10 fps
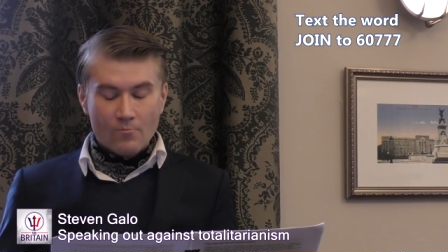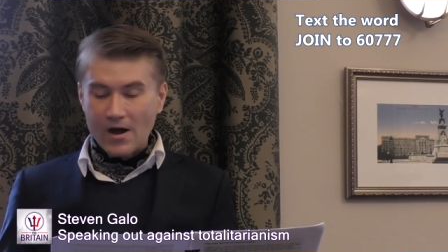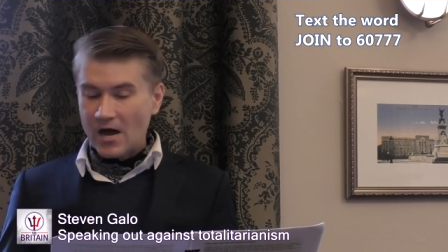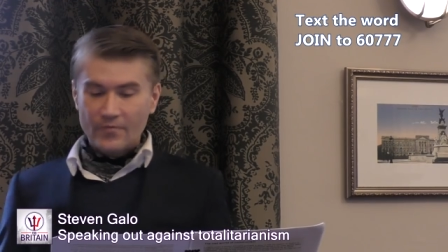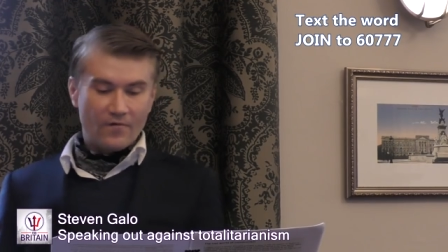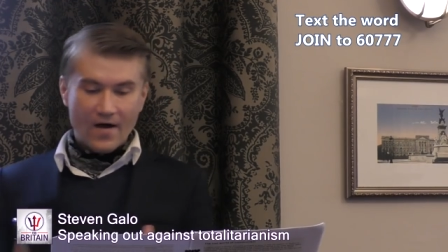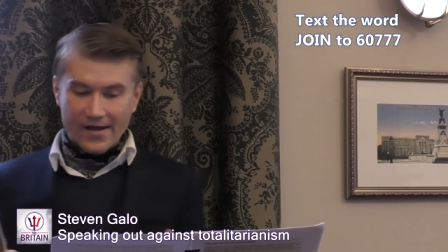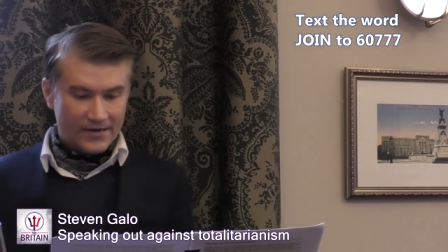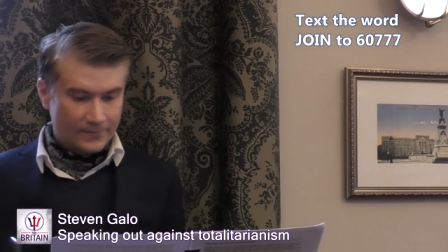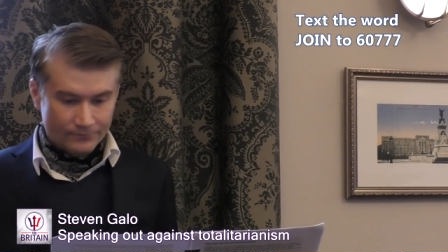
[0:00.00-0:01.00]
Barbed
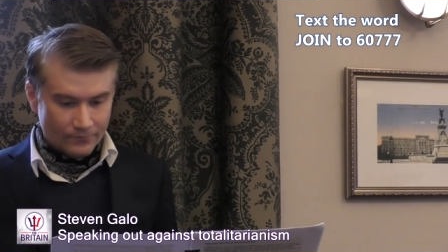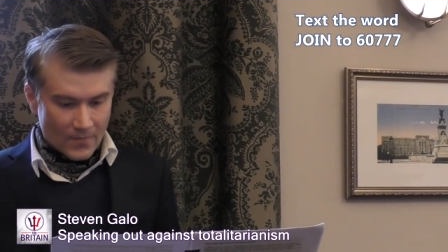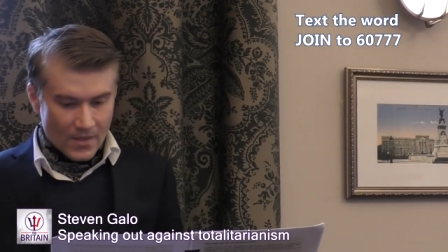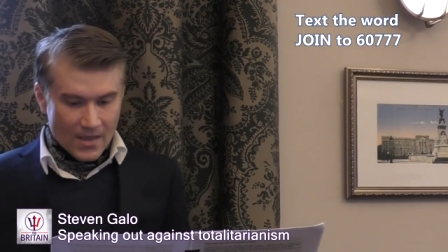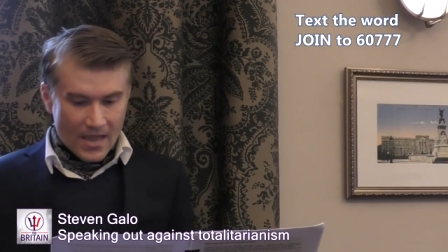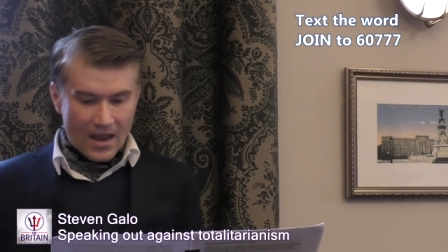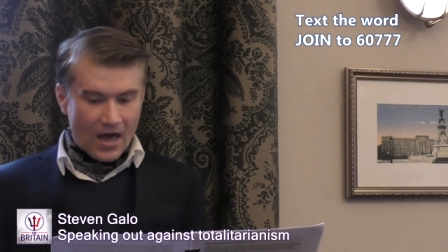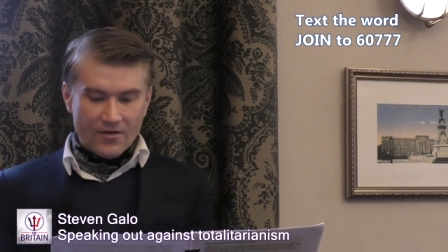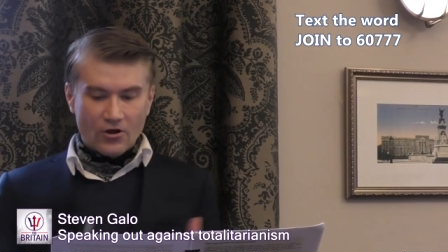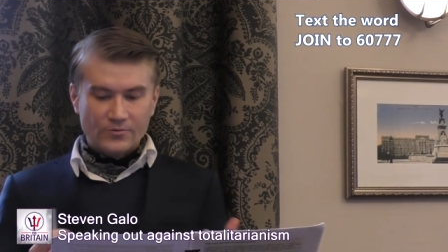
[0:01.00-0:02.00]
wire and other